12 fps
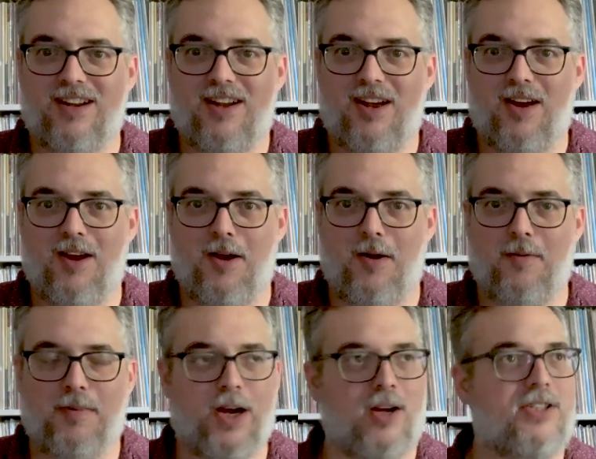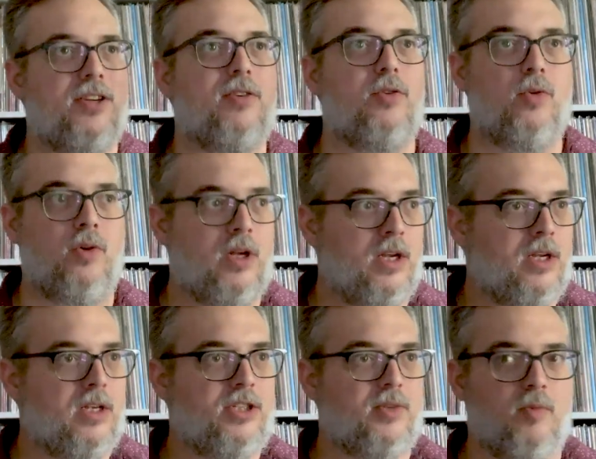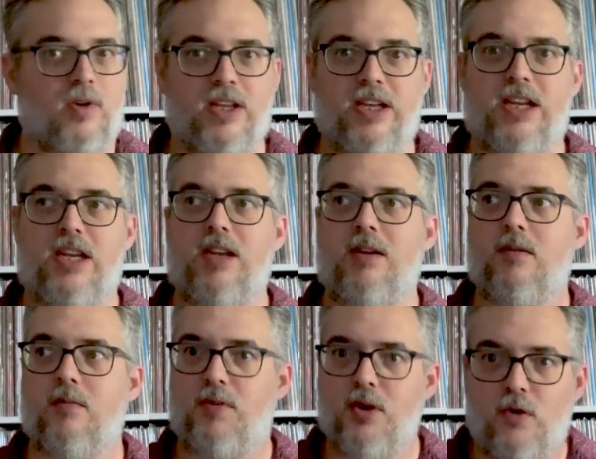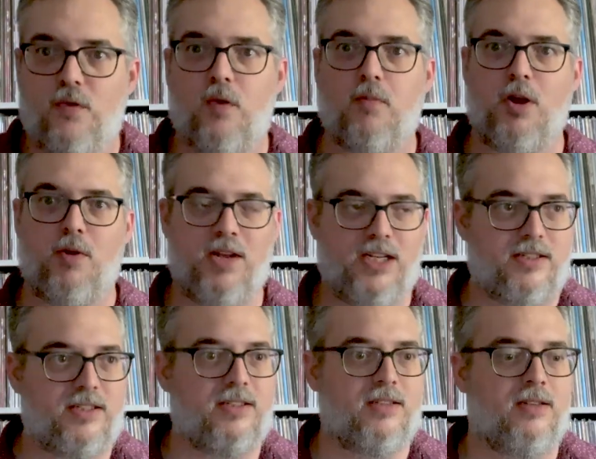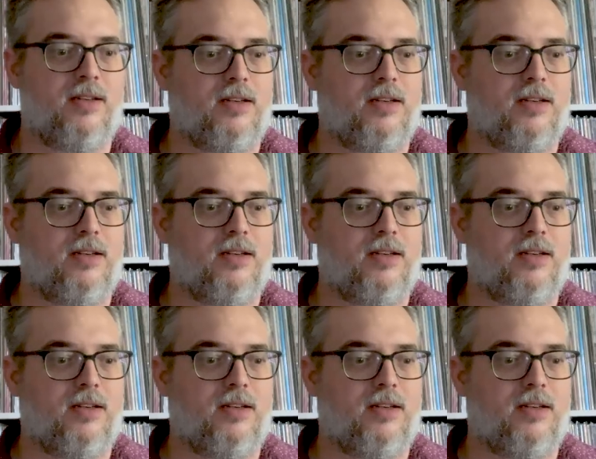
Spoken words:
But also some really beautiful moments,